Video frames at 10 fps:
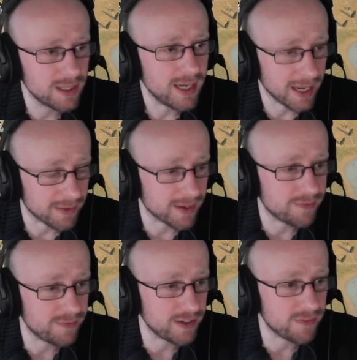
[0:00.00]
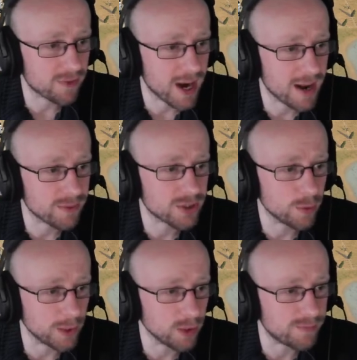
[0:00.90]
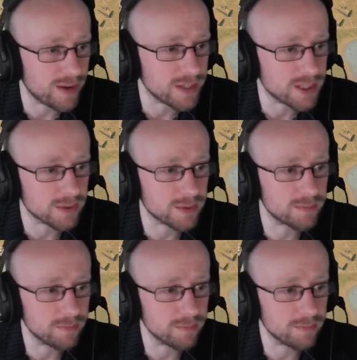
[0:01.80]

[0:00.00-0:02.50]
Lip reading: in the 5th round coming up very soon.